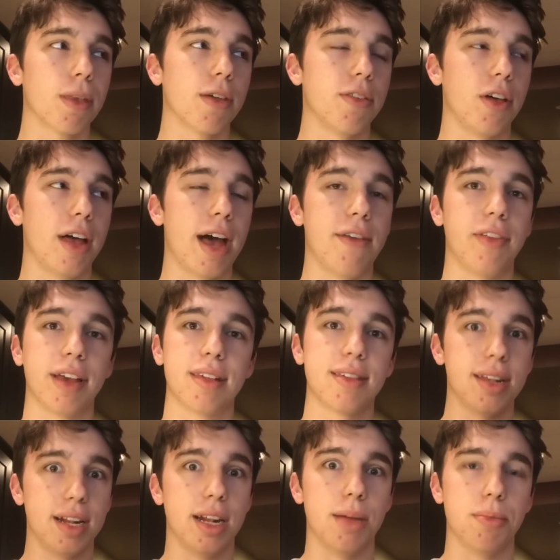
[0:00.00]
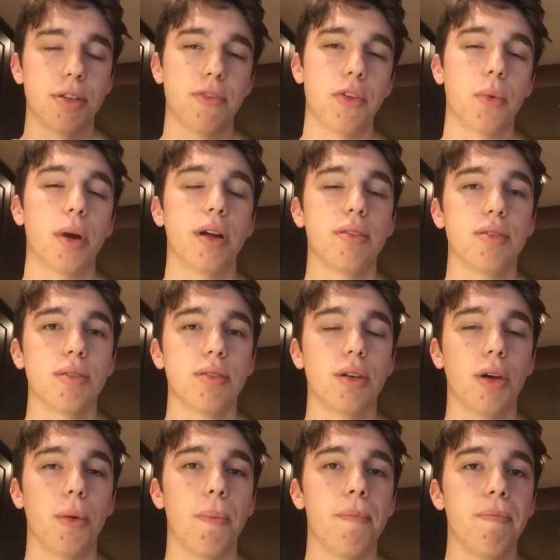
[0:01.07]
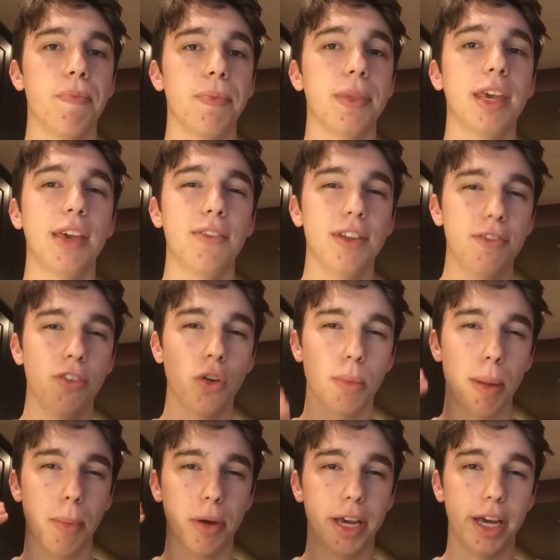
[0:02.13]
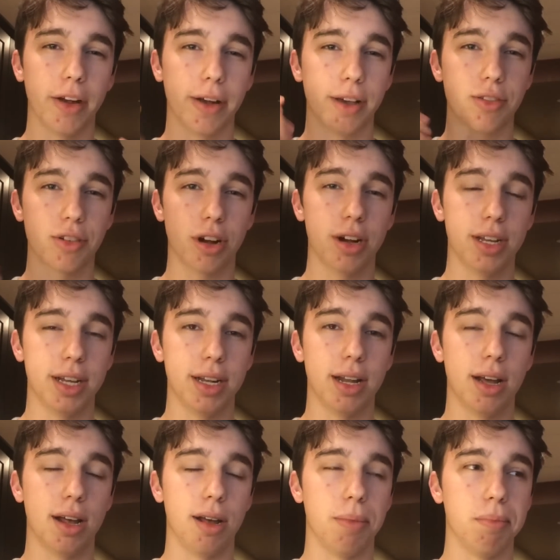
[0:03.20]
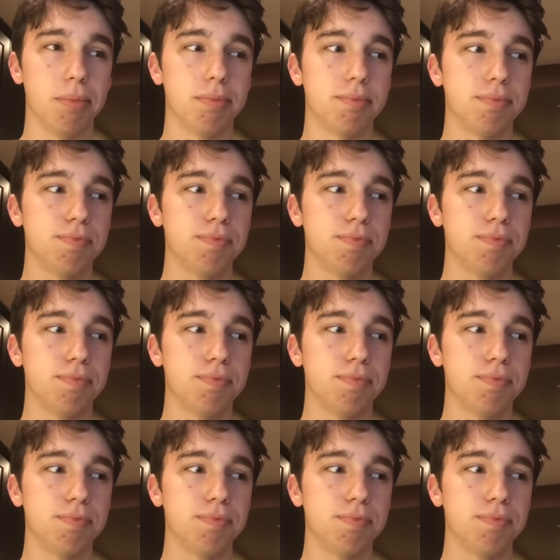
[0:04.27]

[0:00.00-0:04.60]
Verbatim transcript: They'll have like synonyms of the words. So even if you remember hearing certain um,